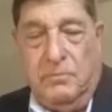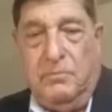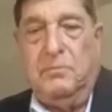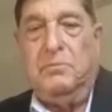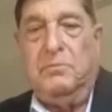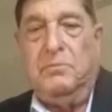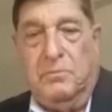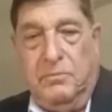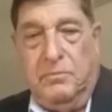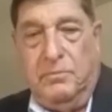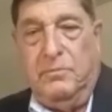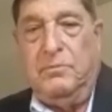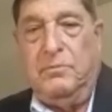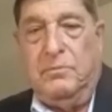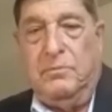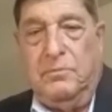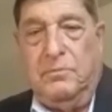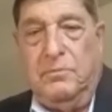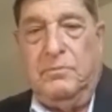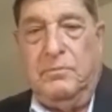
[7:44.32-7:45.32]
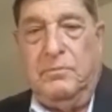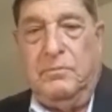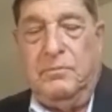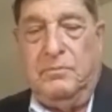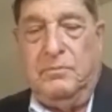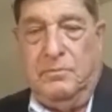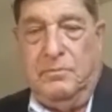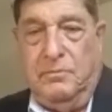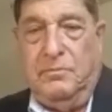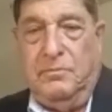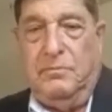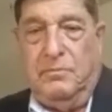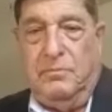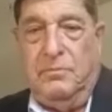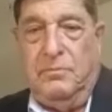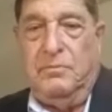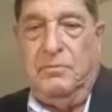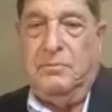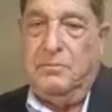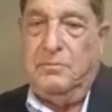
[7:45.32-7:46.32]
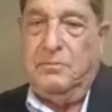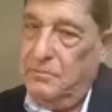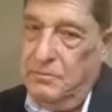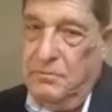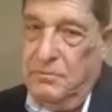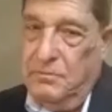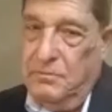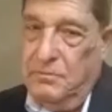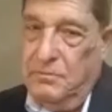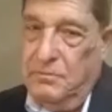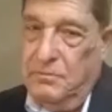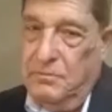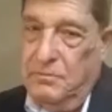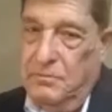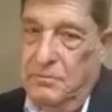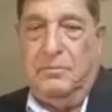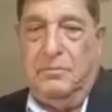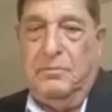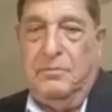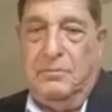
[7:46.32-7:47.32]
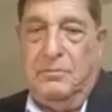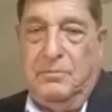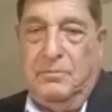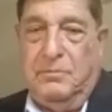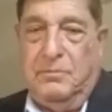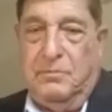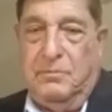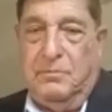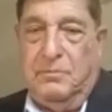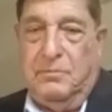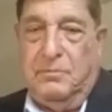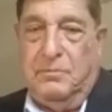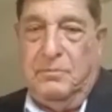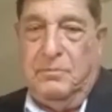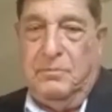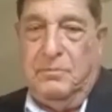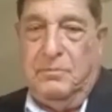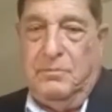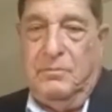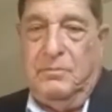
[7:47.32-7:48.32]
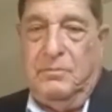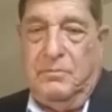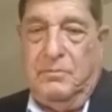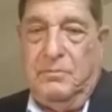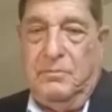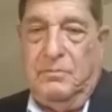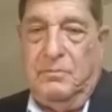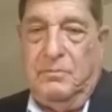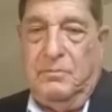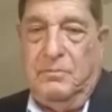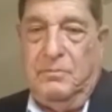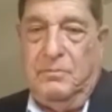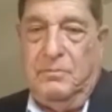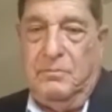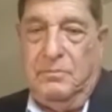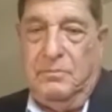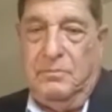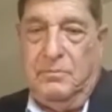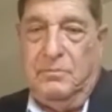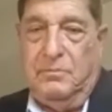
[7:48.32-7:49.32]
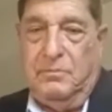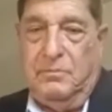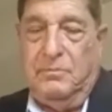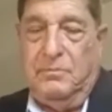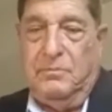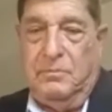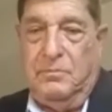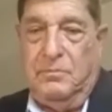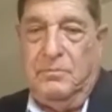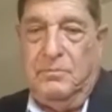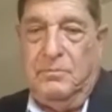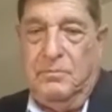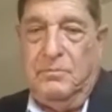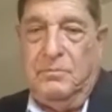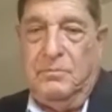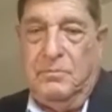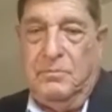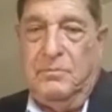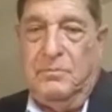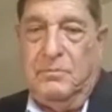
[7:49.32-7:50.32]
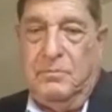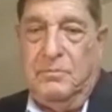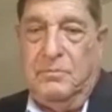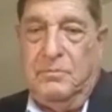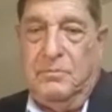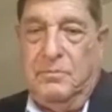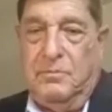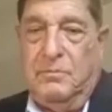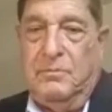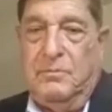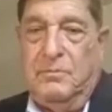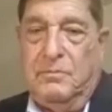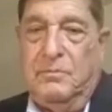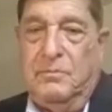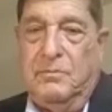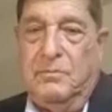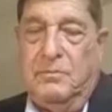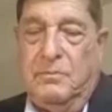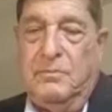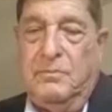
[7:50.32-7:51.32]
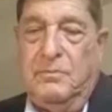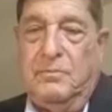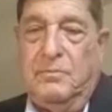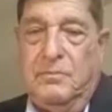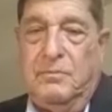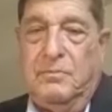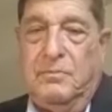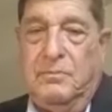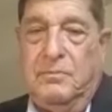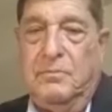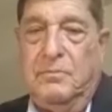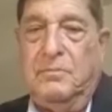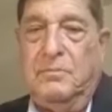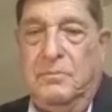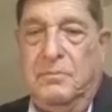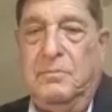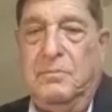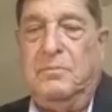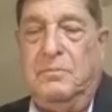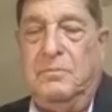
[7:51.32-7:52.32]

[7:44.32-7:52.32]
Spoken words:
The person shown says nothing.